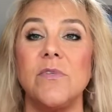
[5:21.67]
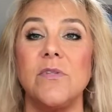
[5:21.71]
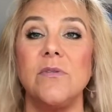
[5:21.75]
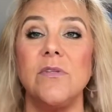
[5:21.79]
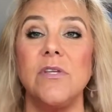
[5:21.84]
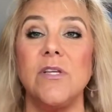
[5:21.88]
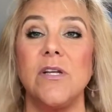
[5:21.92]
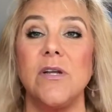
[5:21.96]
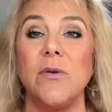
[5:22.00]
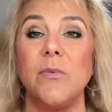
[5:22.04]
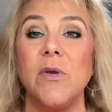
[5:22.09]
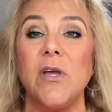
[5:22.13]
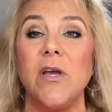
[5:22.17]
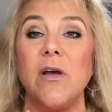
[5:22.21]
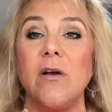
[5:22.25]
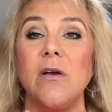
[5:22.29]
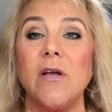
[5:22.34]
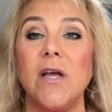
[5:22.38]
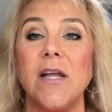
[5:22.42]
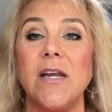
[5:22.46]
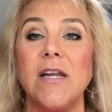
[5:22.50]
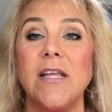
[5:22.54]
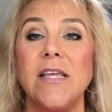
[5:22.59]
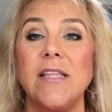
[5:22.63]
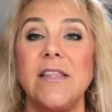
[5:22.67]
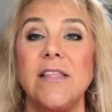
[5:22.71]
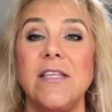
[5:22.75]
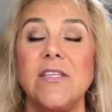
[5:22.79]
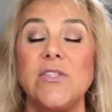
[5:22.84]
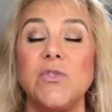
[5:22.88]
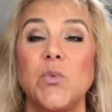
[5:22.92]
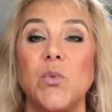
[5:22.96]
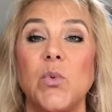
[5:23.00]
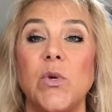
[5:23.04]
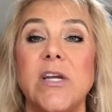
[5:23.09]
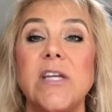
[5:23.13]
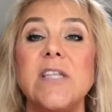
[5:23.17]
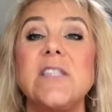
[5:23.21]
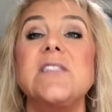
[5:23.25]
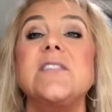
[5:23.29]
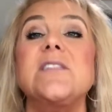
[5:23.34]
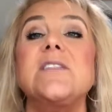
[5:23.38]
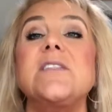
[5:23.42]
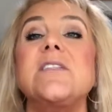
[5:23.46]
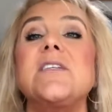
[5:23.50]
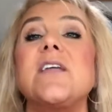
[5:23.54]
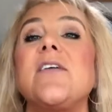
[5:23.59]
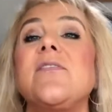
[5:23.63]
you know, we all kind of get these rings
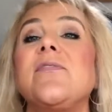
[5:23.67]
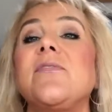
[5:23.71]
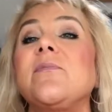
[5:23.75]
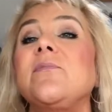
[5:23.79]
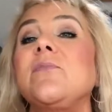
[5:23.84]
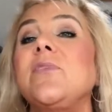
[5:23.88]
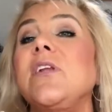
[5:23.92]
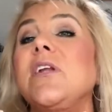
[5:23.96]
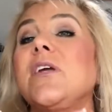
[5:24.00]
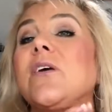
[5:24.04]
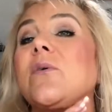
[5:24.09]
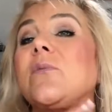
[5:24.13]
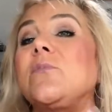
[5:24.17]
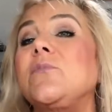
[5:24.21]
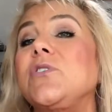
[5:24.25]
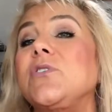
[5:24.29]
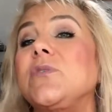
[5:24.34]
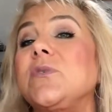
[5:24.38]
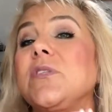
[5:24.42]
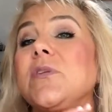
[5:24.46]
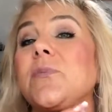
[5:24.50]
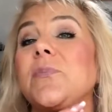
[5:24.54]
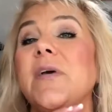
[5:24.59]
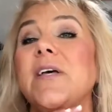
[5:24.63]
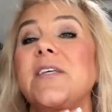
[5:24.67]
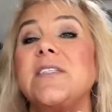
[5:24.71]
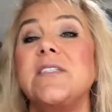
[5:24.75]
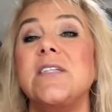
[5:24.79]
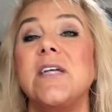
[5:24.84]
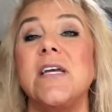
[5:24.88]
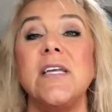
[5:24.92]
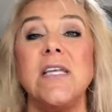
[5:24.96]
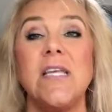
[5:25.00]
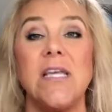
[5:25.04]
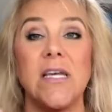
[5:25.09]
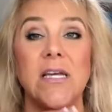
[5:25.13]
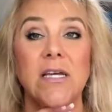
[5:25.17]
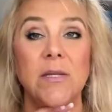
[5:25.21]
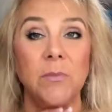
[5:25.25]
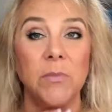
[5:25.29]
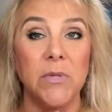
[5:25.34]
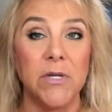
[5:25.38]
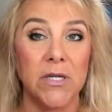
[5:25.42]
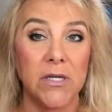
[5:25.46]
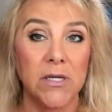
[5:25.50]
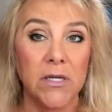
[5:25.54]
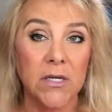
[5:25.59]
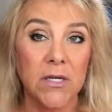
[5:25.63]
and stuff, and, you know, I'm doing the best I can,
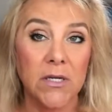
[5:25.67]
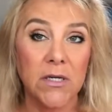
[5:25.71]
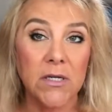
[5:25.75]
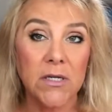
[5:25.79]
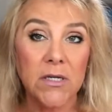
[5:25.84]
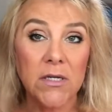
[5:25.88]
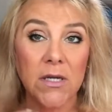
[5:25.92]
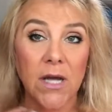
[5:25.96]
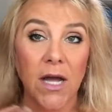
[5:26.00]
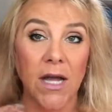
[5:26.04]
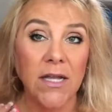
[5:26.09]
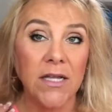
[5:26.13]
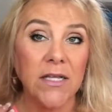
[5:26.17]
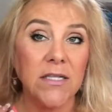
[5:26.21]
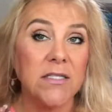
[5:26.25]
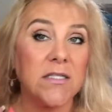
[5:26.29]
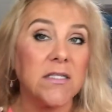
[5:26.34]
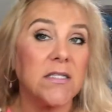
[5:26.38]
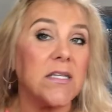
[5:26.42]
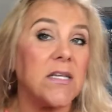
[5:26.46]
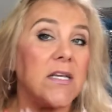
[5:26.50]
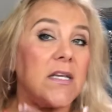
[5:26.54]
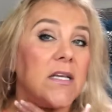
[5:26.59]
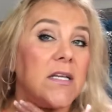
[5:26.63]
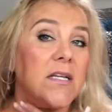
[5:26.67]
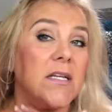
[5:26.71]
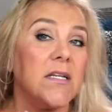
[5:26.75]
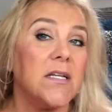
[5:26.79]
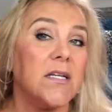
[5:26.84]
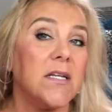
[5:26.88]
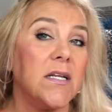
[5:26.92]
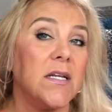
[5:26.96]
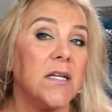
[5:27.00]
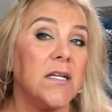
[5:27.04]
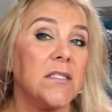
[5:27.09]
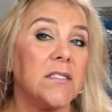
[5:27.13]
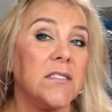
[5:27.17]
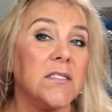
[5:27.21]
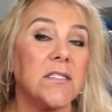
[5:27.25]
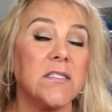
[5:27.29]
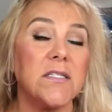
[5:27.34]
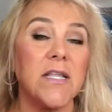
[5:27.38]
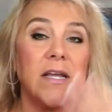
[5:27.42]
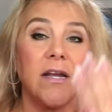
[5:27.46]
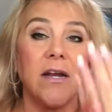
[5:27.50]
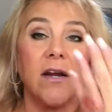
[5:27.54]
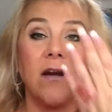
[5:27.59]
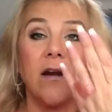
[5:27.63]
but I can see it, it's
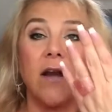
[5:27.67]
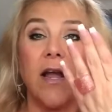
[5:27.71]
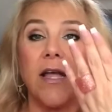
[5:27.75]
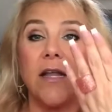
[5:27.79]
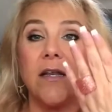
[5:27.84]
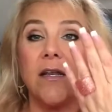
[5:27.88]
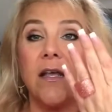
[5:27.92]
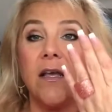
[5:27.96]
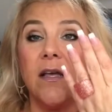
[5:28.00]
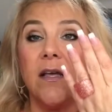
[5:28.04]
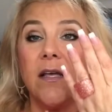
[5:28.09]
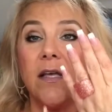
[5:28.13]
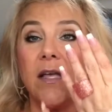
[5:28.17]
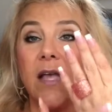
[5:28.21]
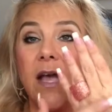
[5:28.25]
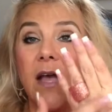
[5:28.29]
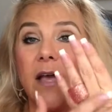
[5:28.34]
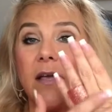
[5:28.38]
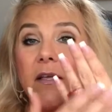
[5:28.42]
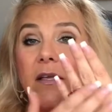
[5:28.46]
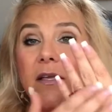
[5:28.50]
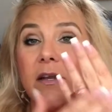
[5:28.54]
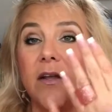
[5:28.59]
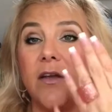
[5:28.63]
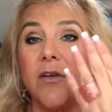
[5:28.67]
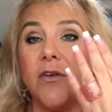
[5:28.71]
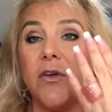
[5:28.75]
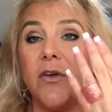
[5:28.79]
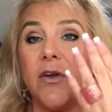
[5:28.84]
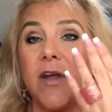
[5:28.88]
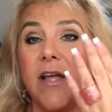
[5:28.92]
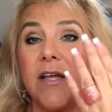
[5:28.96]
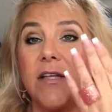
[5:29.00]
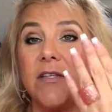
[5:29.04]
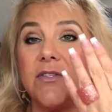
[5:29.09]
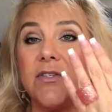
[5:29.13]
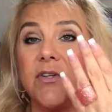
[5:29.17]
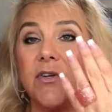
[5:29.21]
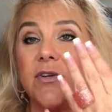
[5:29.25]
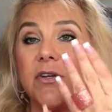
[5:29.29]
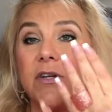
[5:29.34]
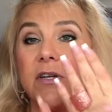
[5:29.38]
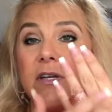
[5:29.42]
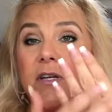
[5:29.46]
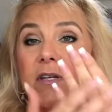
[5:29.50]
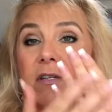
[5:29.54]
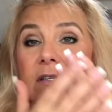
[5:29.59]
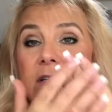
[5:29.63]
there, and yeah, you know, your hands are
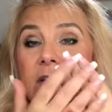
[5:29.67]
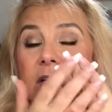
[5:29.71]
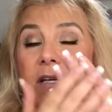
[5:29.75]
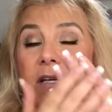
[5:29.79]
gonna